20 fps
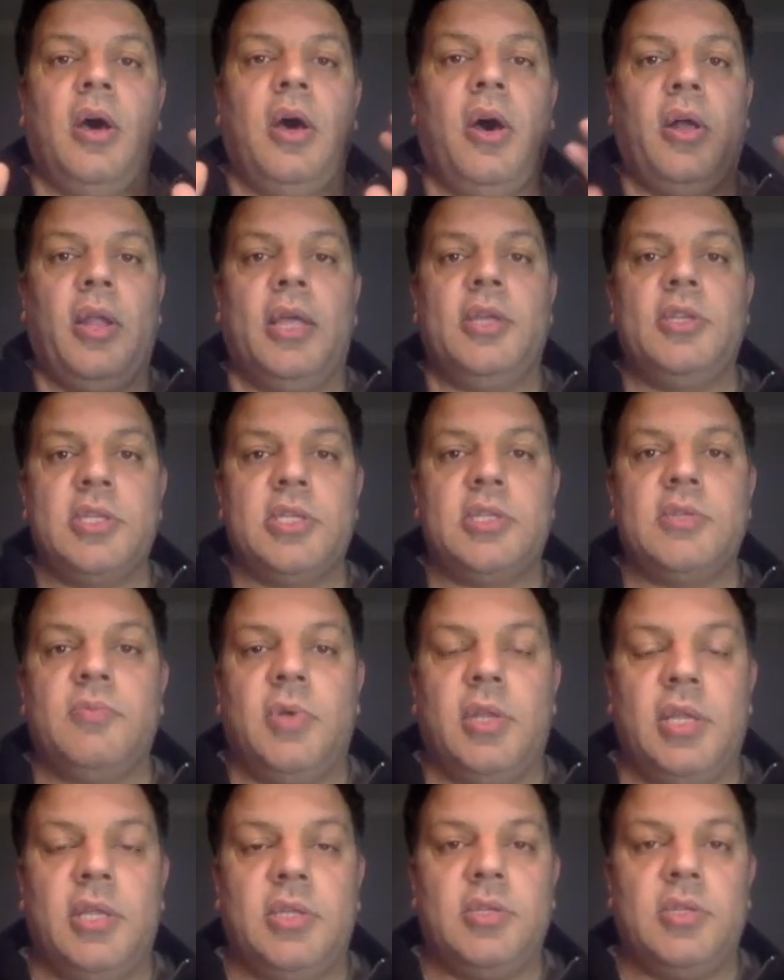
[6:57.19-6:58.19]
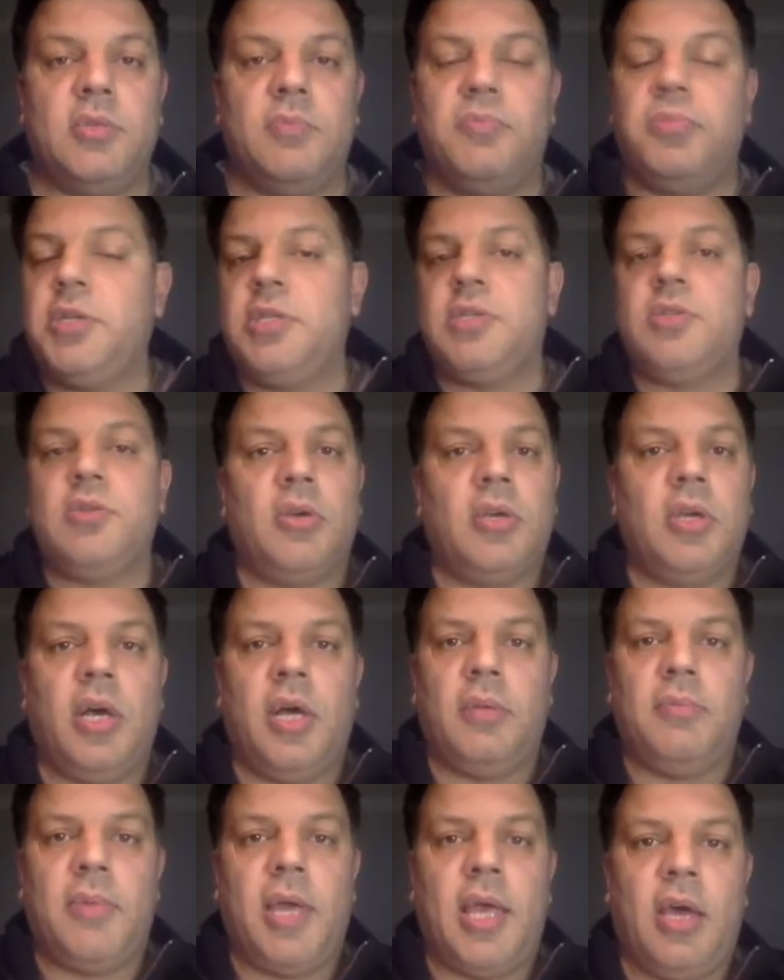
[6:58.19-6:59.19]
All I just want to please don't
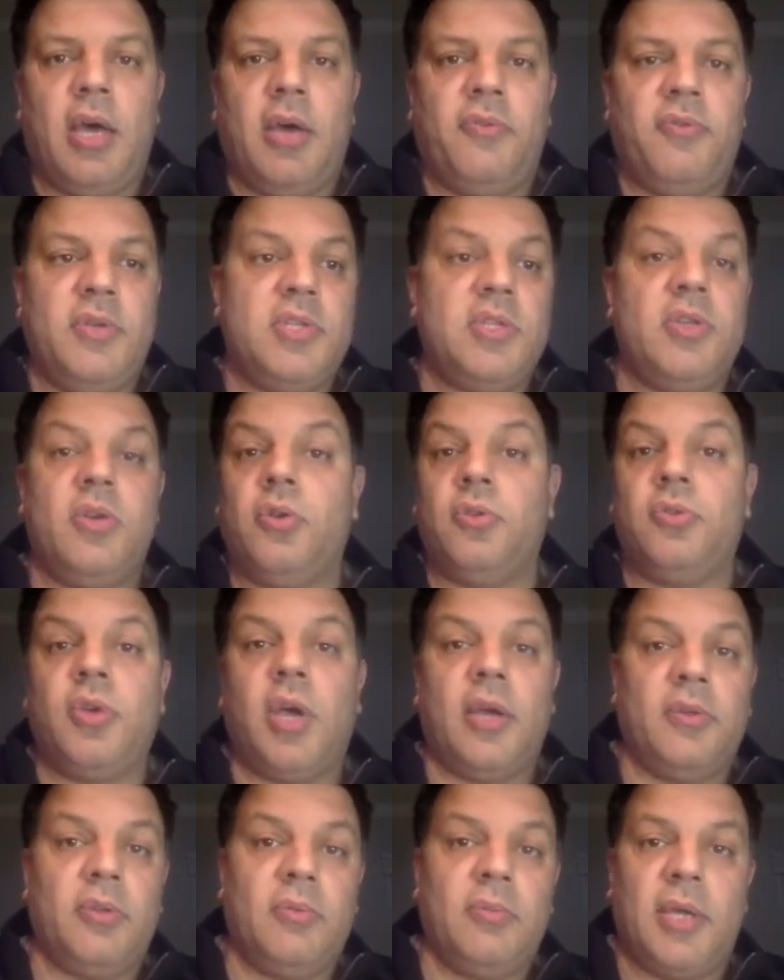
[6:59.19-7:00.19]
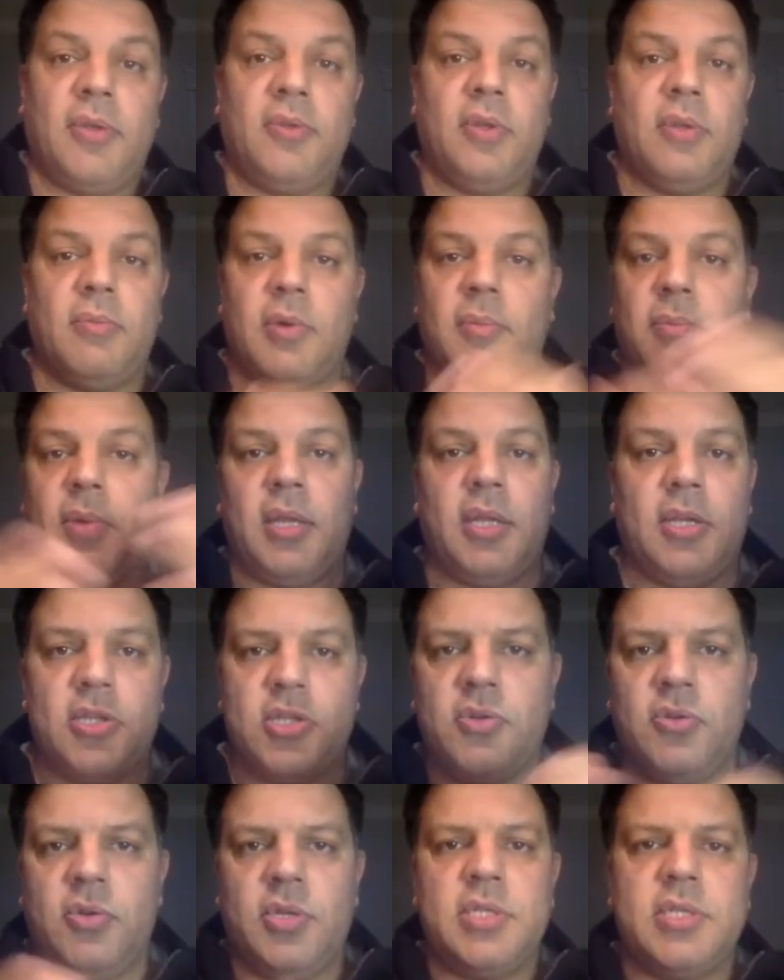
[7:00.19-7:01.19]
call my office or talk to my team about
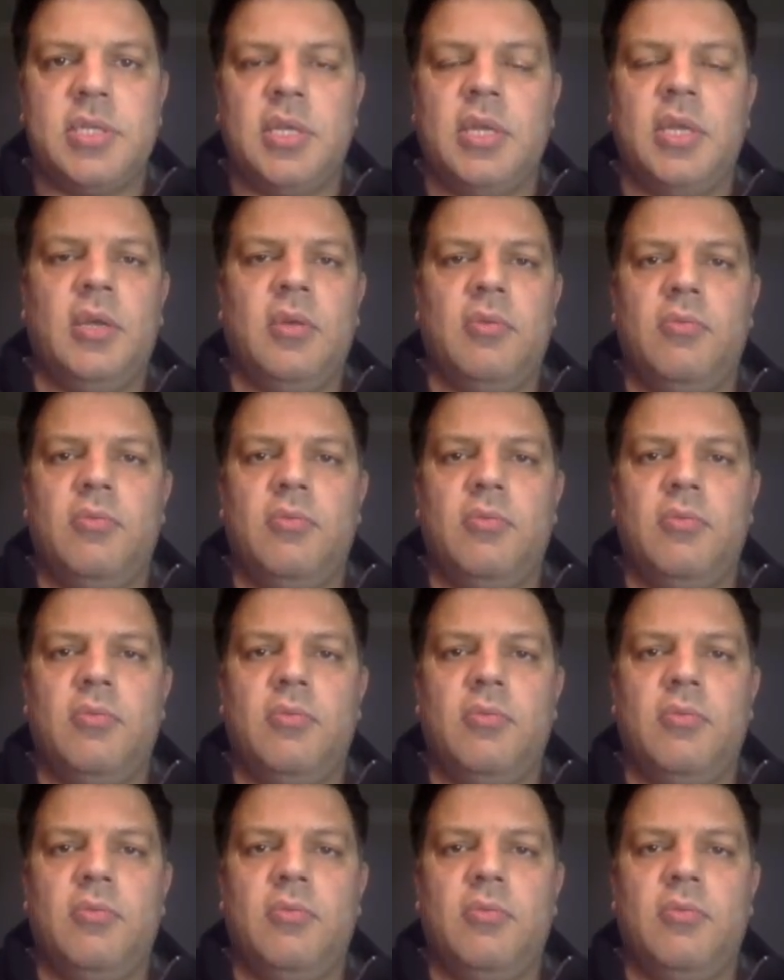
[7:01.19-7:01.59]
insurance.